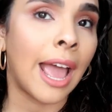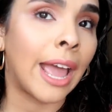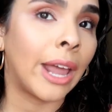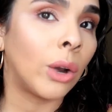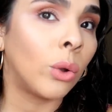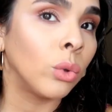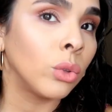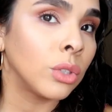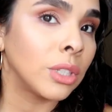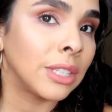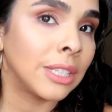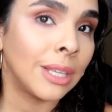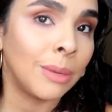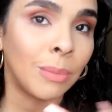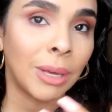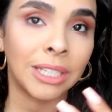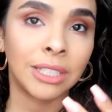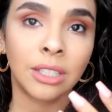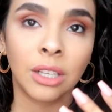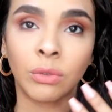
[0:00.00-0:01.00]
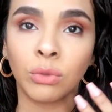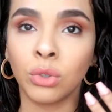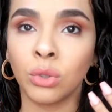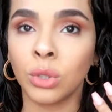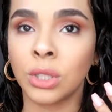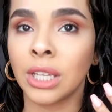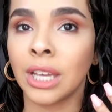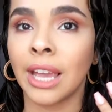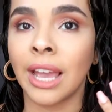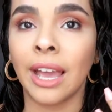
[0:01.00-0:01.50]
I don't see myself
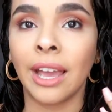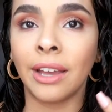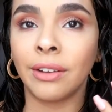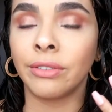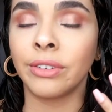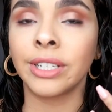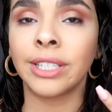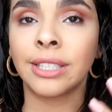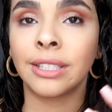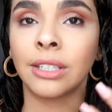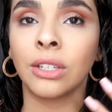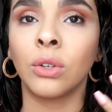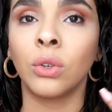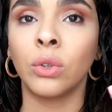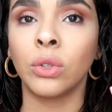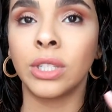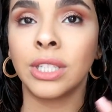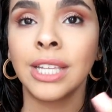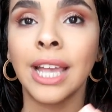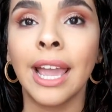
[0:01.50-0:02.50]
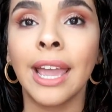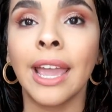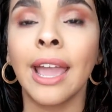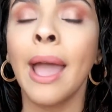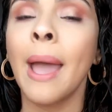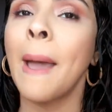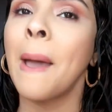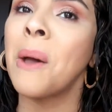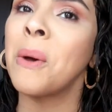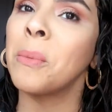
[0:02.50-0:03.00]
using it every single
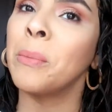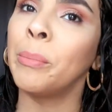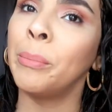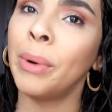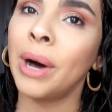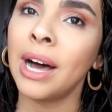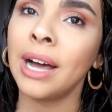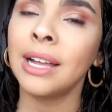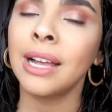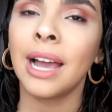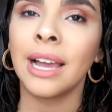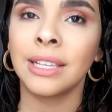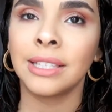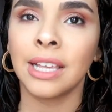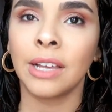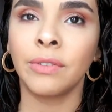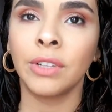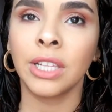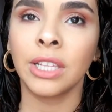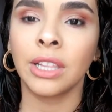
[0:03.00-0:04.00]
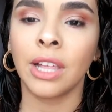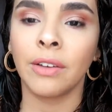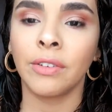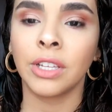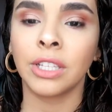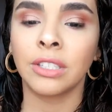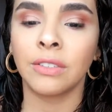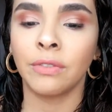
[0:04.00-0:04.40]
day, but I definitely love it.